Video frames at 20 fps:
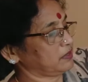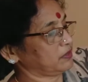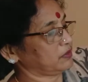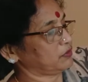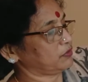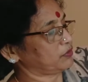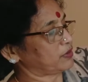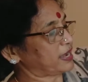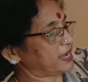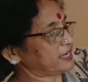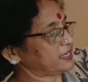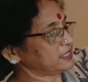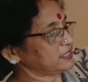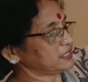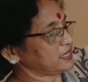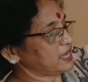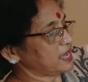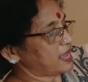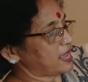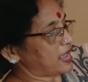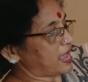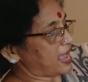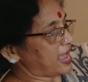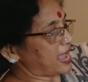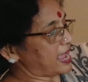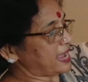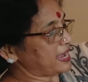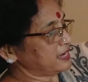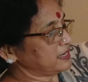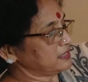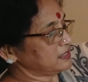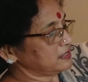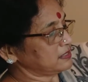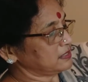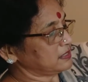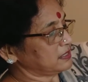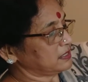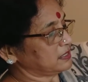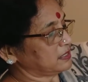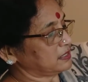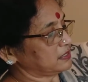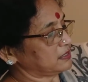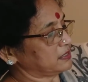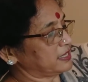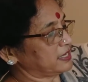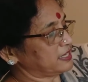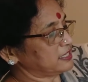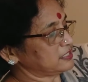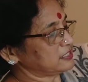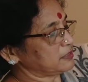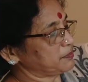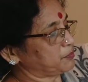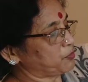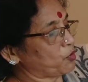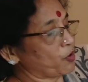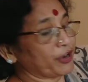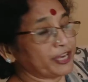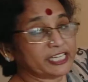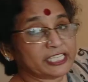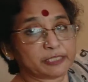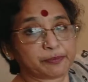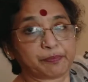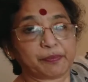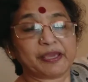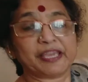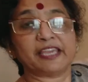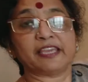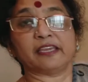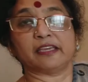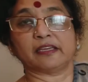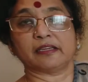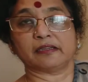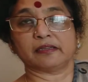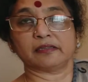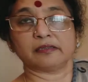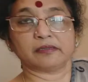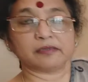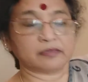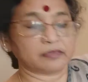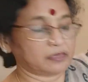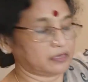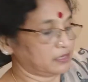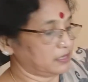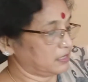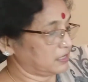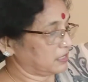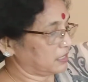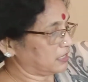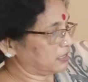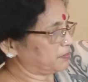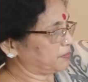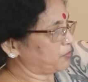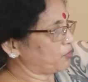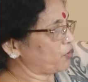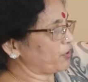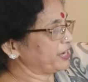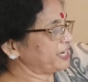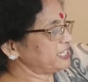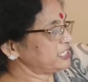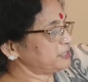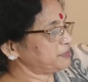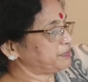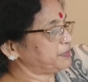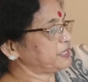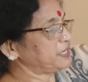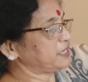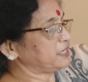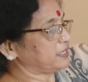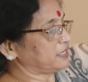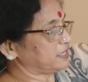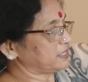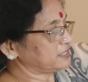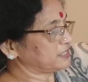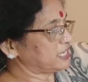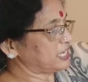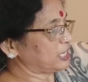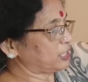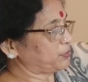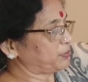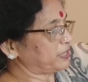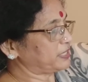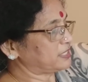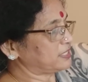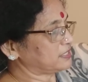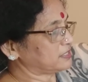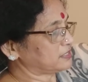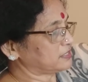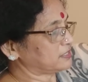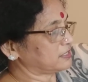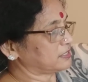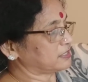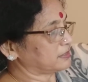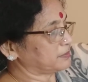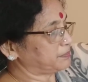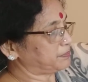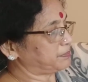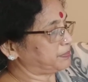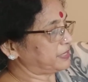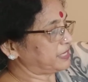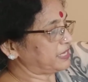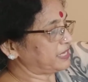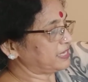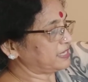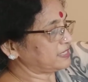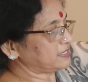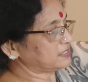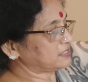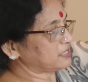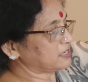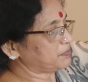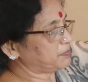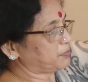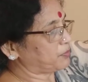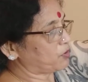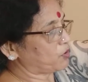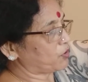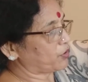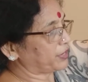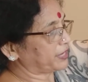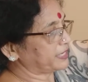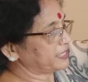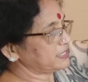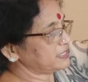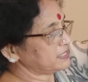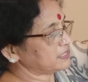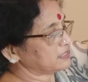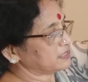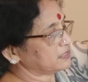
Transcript: right? And there's a point P. A point P is equidistant. P is a point